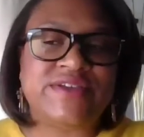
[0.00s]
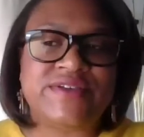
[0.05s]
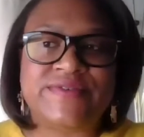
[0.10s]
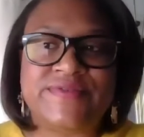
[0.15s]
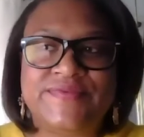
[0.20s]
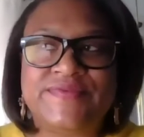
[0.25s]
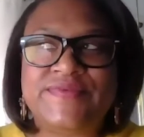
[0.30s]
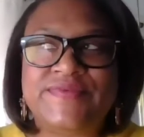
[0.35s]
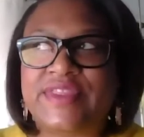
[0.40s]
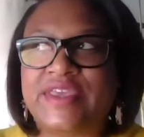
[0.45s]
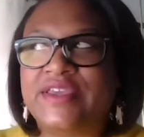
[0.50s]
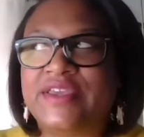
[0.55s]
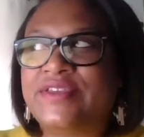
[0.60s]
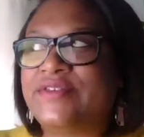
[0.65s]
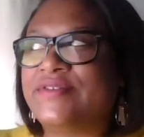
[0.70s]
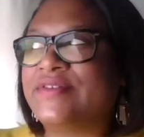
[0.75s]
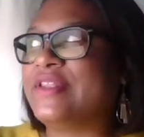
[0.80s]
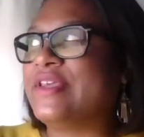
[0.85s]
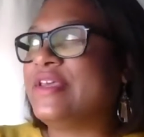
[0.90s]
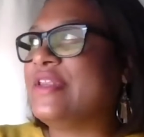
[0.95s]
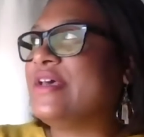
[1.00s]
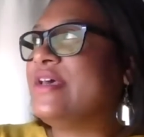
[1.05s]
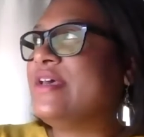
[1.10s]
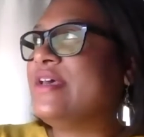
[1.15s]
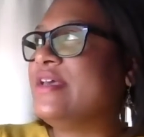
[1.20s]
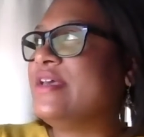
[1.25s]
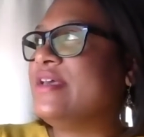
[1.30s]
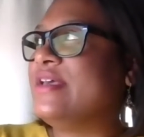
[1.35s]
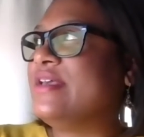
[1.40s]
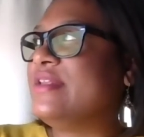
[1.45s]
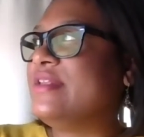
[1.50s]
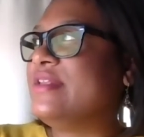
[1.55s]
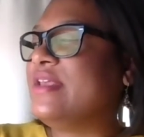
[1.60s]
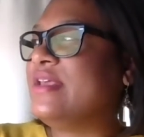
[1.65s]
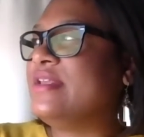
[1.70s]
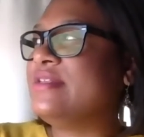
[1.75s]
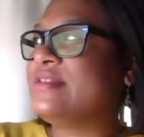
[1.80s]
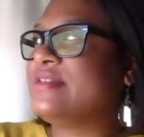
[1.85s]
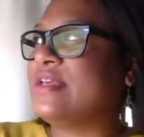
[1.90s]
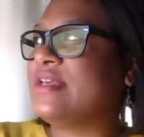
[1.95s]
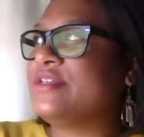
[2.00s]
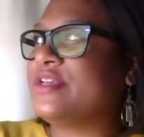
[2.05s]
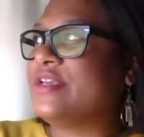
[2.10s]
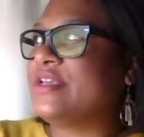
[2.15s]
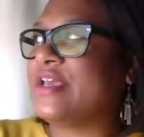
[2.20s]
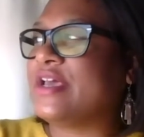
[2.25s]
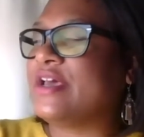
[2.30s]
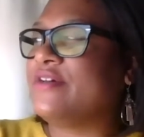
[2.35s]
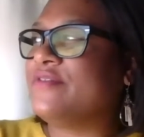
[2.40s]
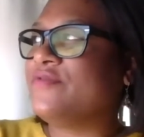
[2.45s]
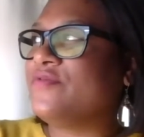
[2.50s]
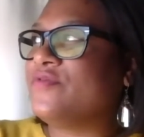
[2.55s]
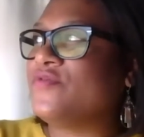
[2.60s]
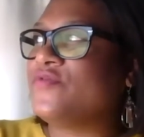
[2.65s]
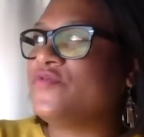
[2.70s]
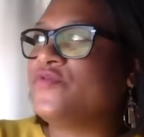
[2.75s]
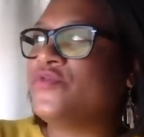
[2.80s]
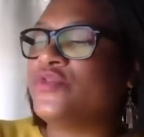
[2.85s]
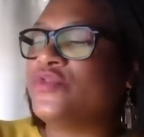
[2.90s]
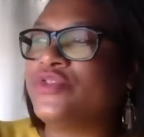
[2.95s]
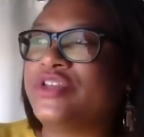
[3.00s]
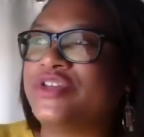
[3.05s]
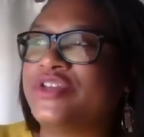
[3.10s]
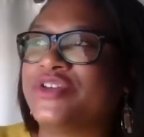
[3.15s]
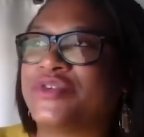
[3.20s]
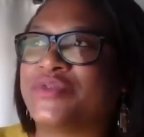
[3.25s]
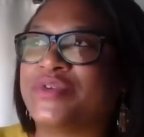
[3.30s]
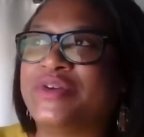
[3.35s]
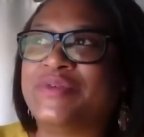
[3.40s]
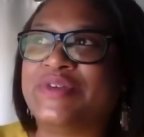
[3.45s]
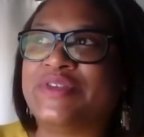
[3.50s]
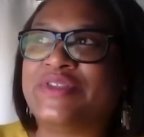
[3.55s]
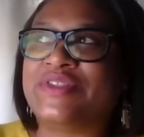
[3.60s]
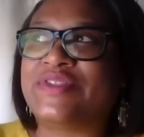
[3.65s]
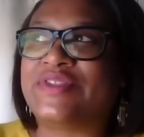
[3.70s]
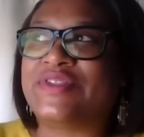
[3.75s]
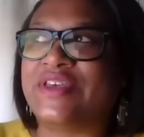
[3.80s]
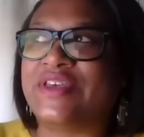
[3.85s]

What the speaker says: you. Thank you, Elena. And Sanjay, yeah, fully agree with